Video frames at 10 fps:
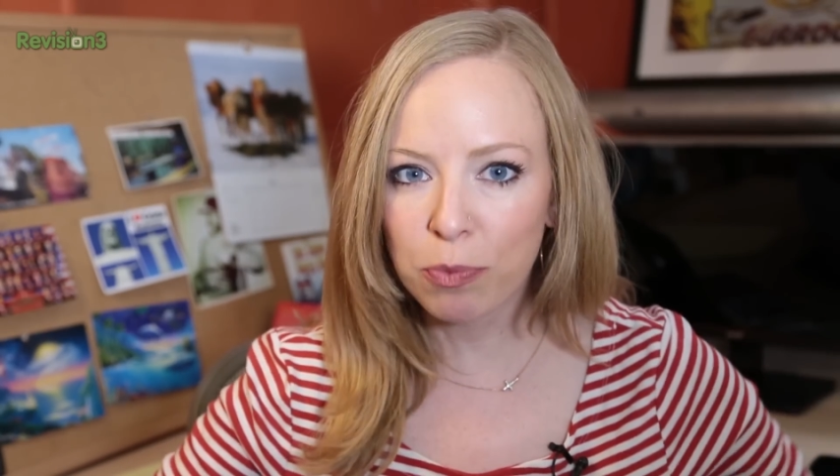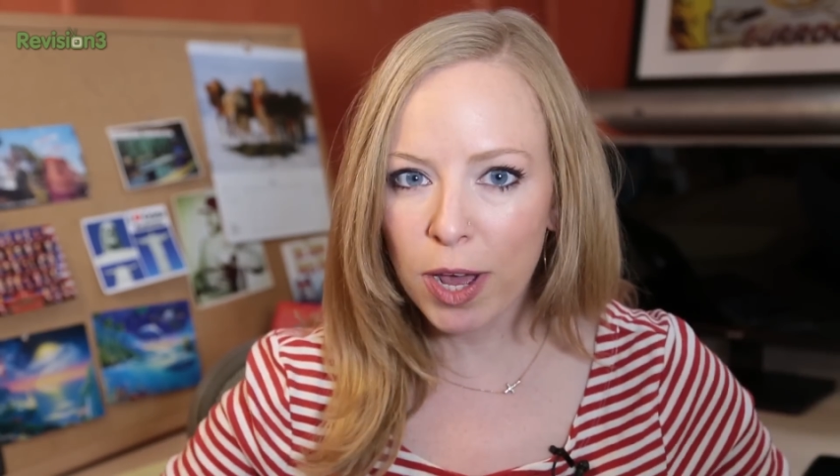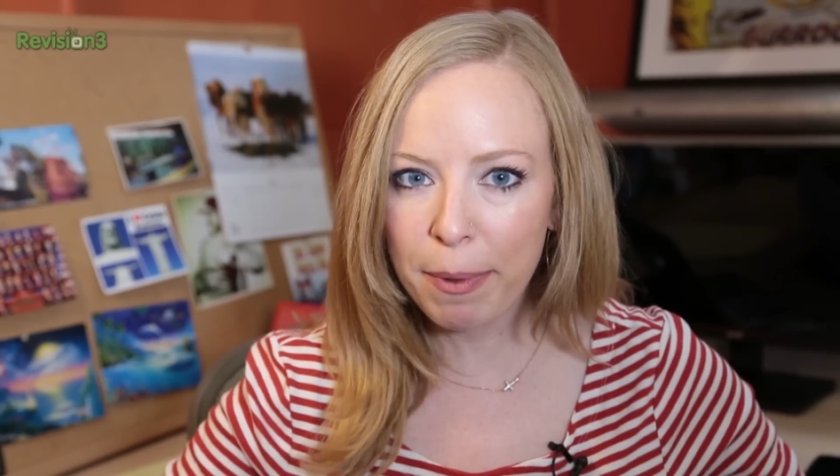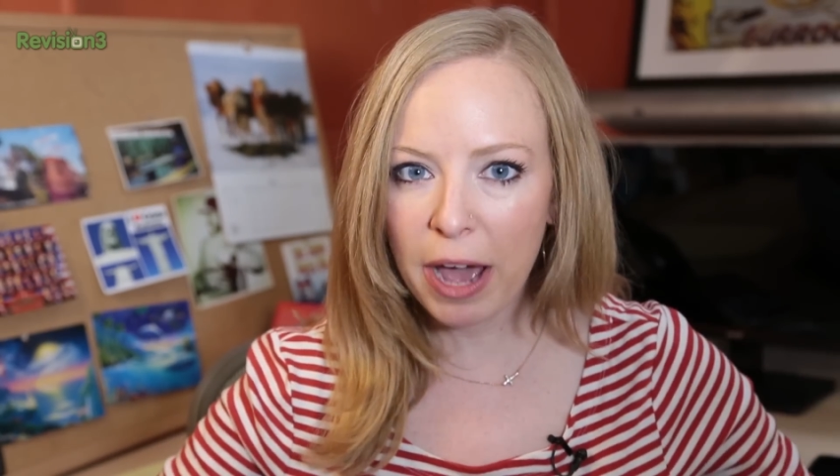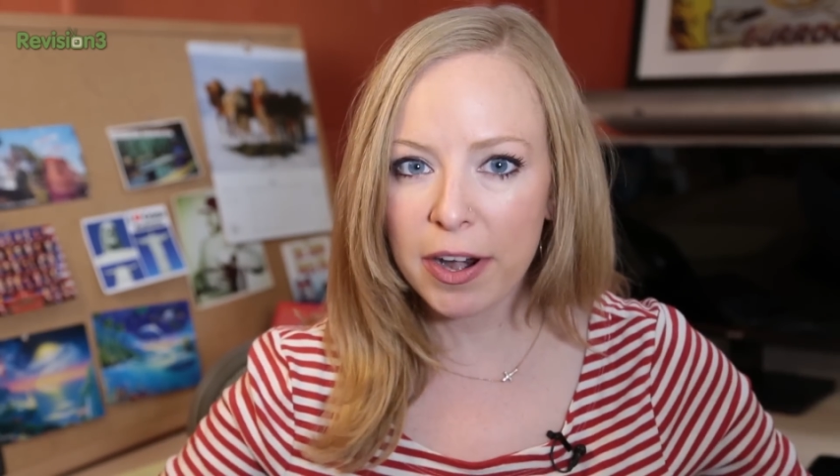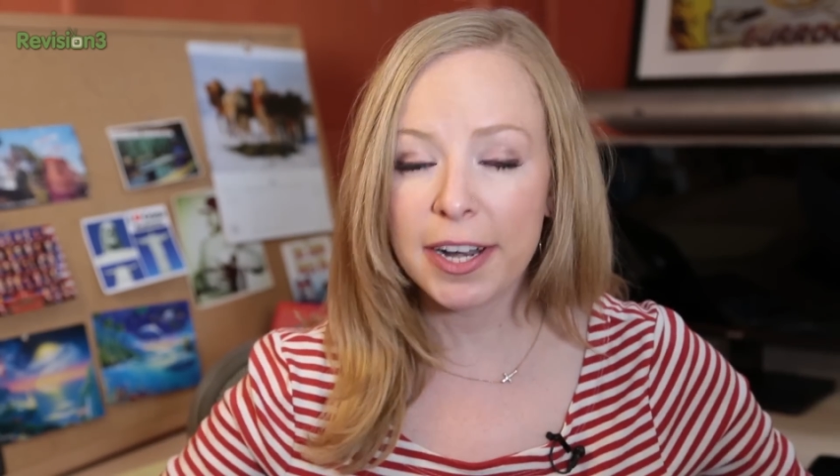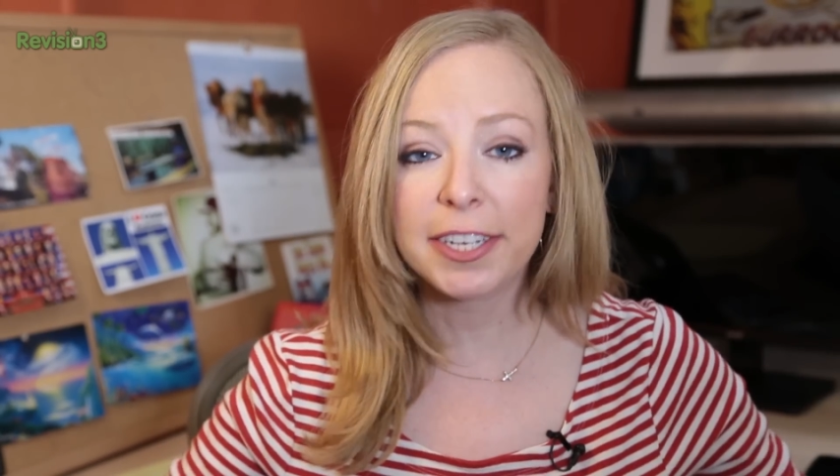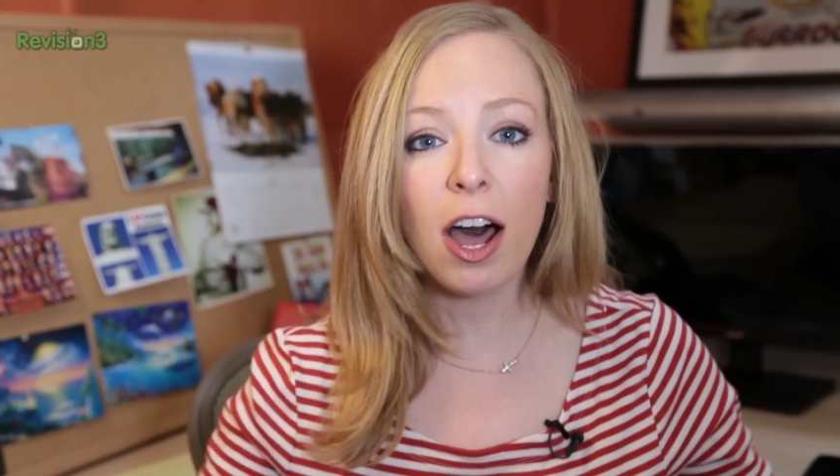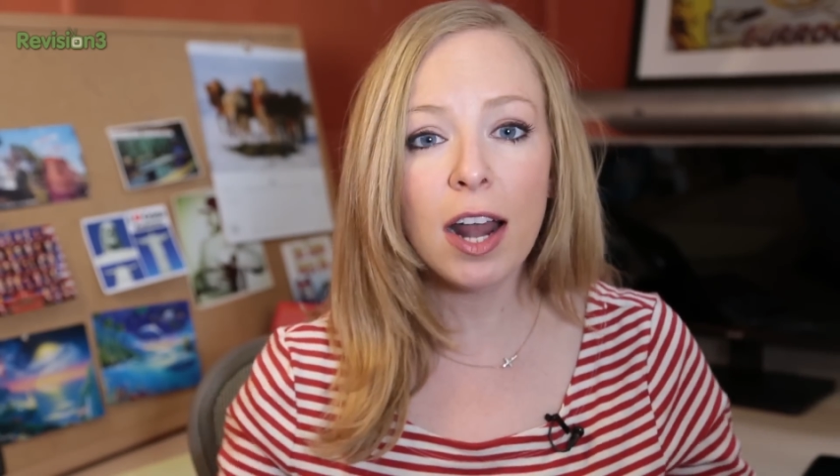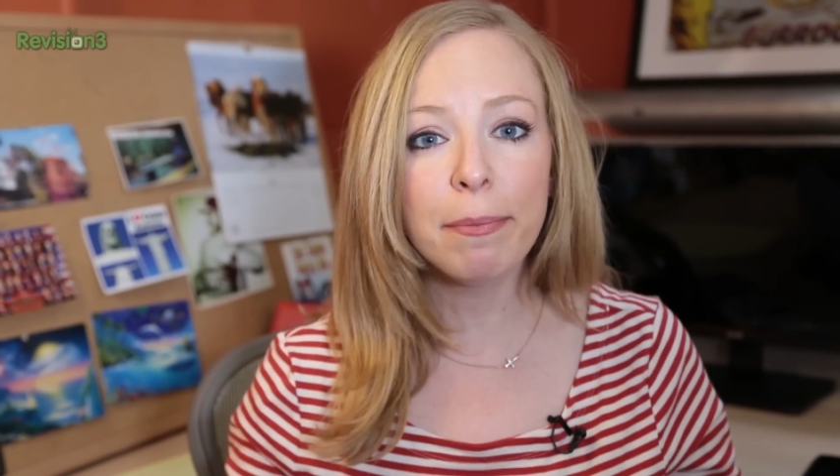what about an
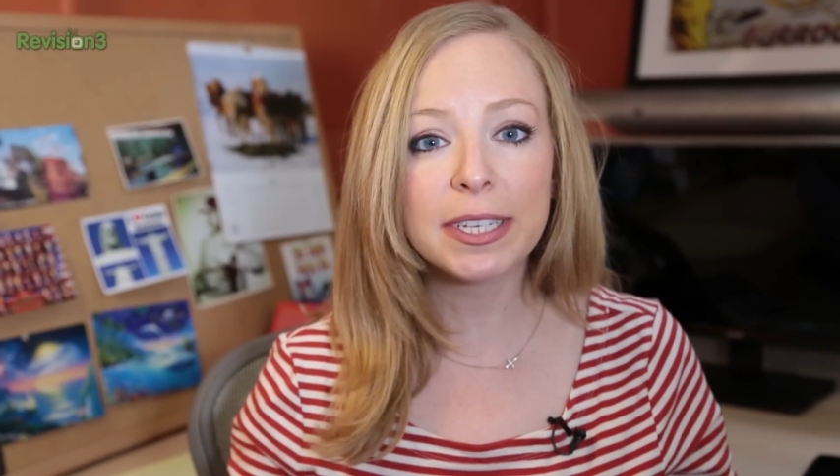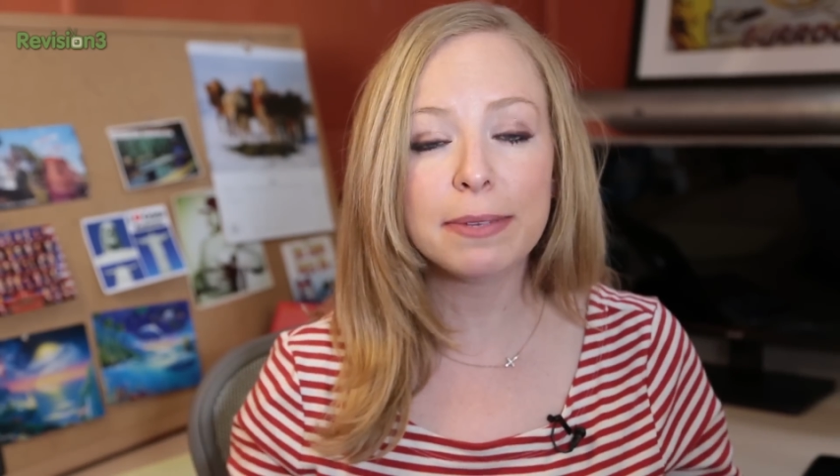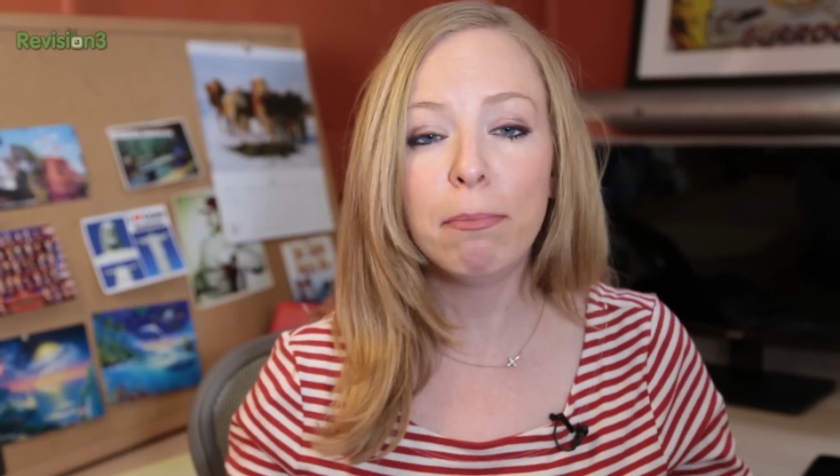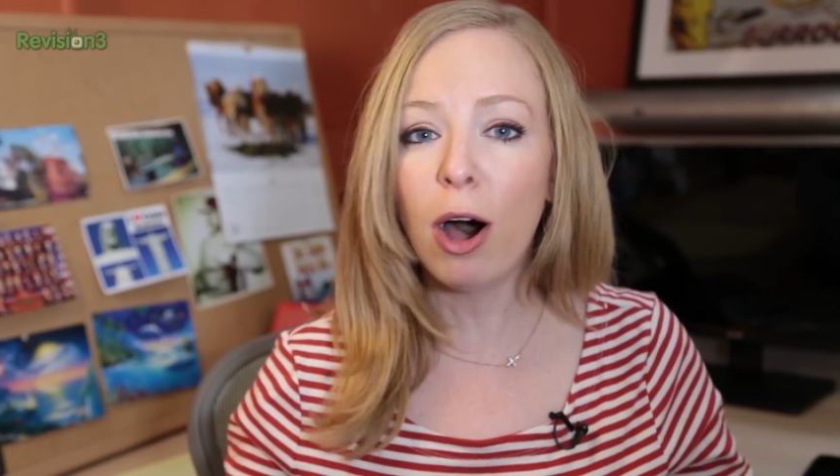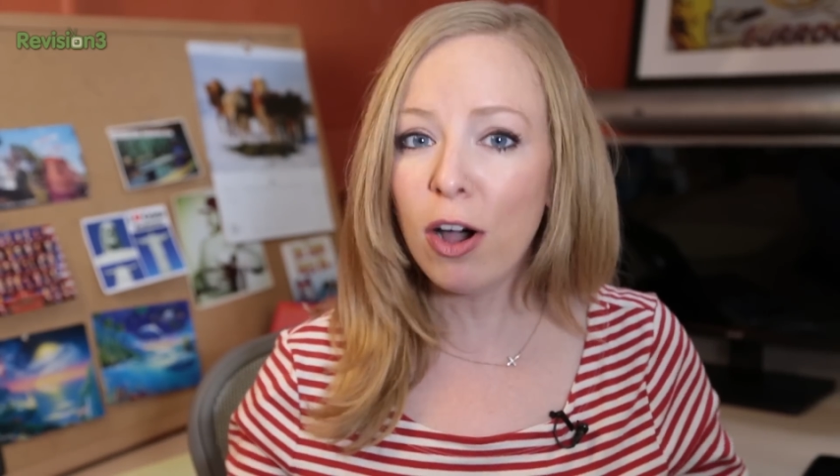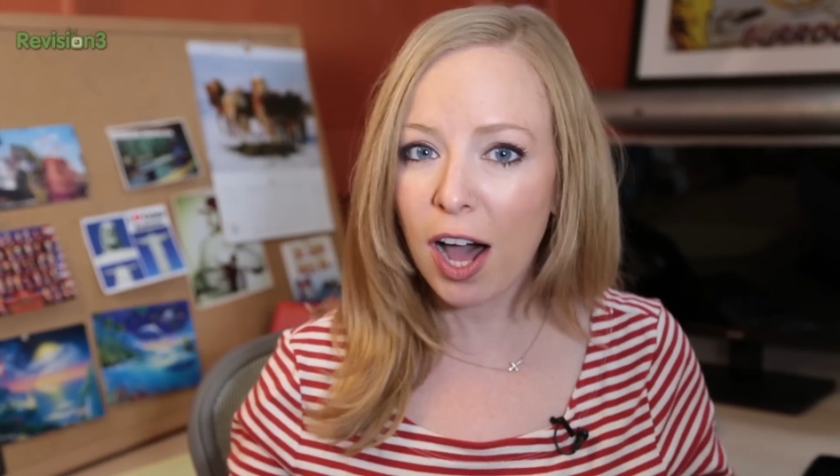autonomous mall